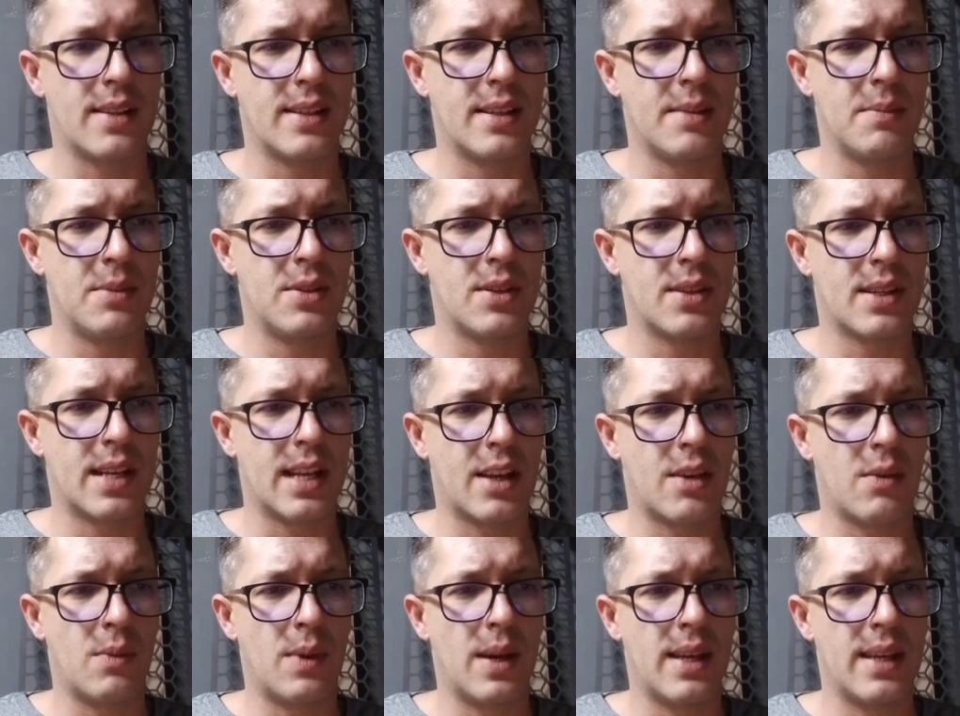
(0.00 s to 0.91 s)
So let me just
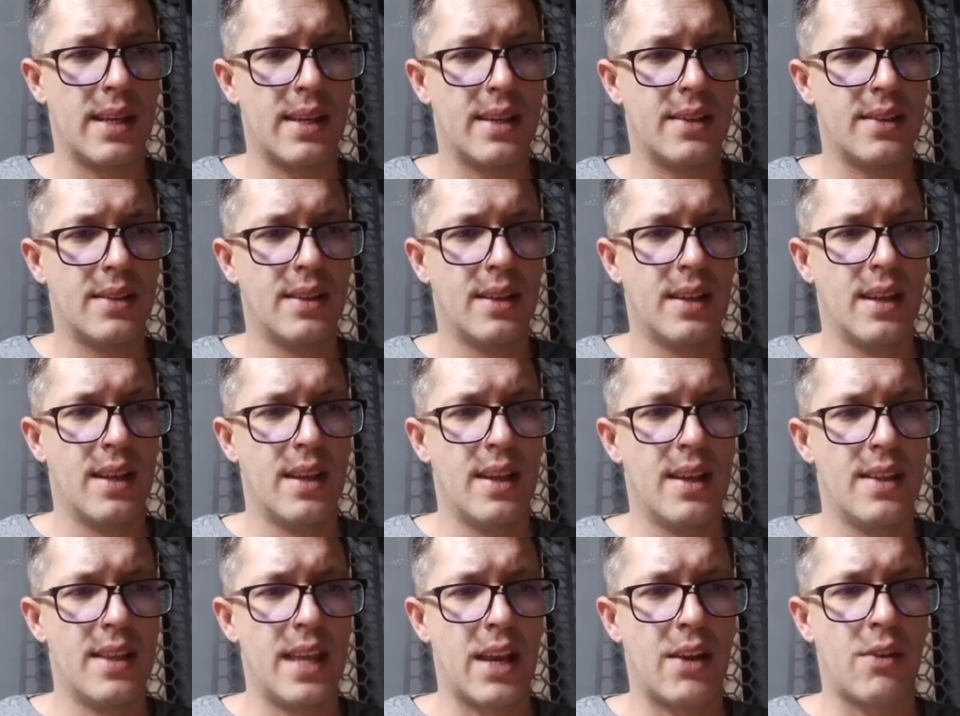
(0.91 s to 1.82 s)
click away here.
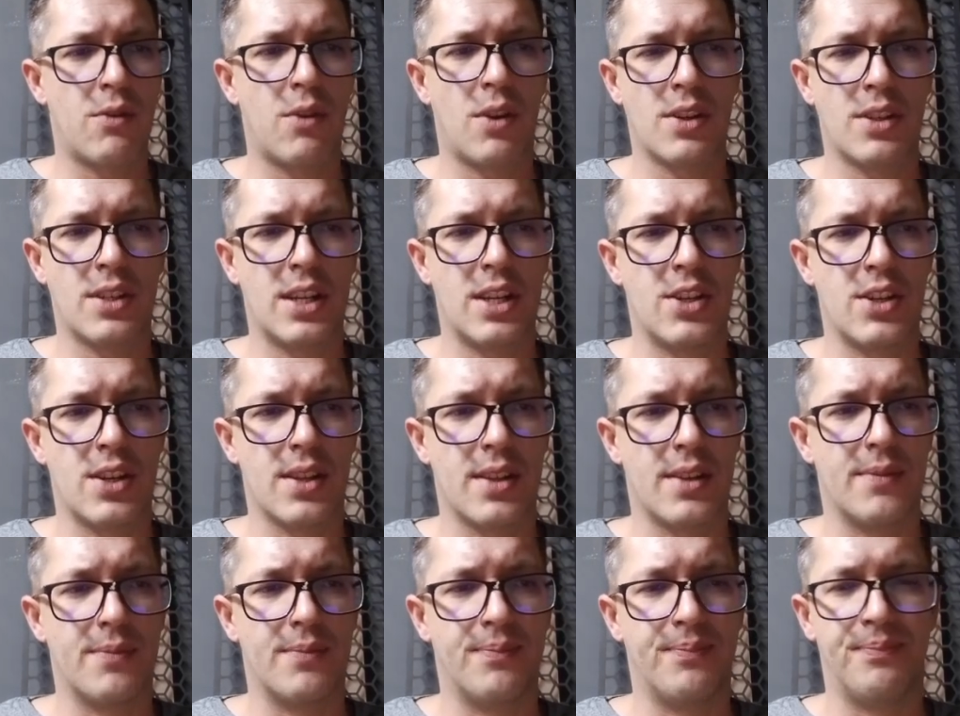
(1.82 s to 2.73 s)
They're crossing each
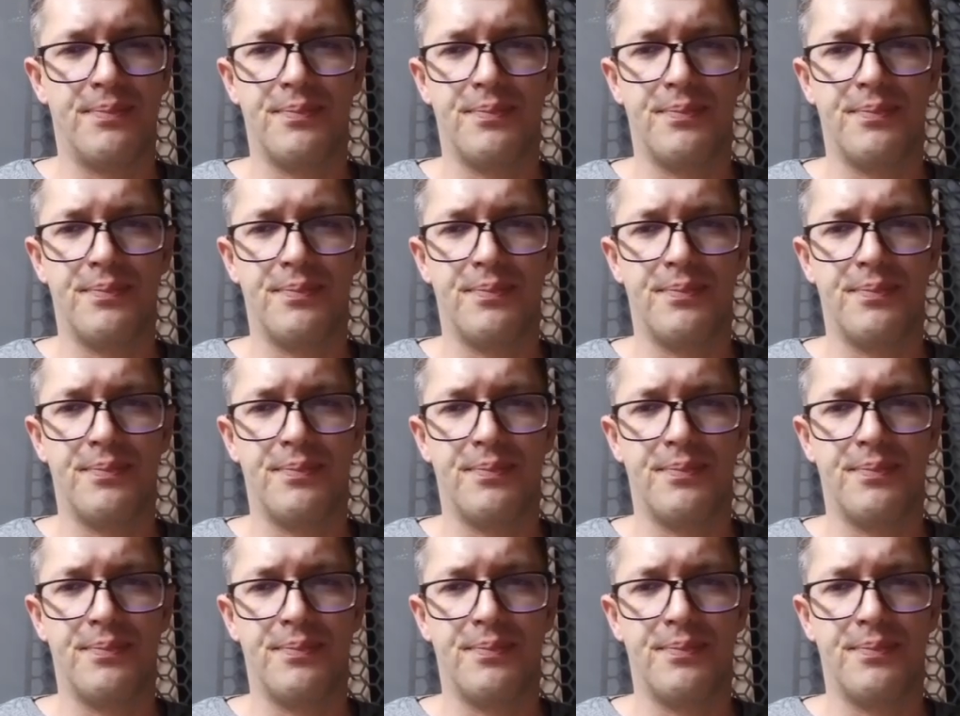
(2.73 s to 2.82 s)
other.